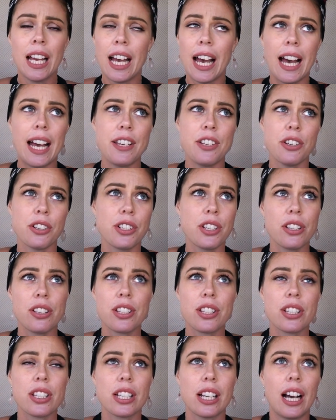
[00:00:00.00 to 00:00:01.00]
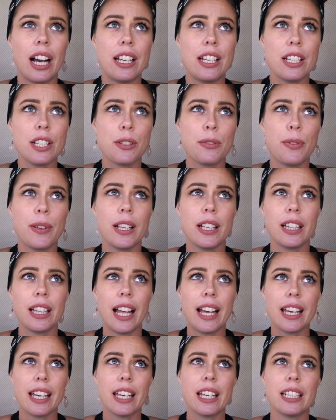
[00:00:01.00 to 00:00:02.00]
And you're just, I just feel
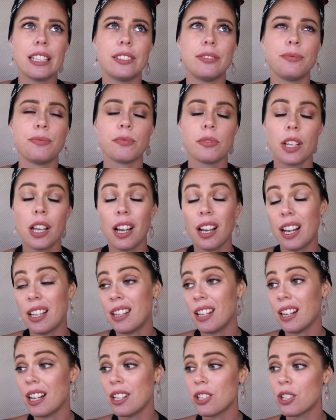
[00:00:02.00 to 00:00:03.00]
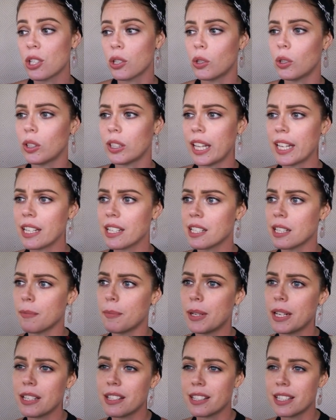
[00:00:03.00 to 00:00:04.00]
like, and then I saw like
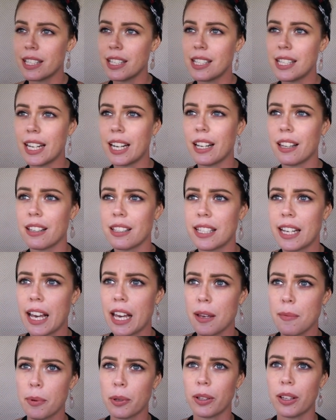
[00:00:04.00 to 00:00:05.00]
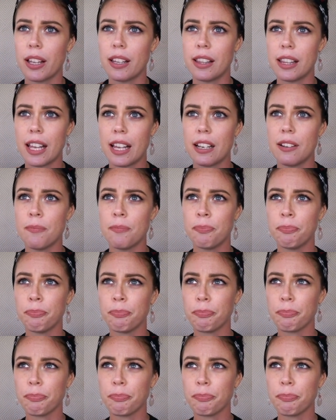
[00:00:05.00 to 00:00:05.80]
somebody sitting down at the table and then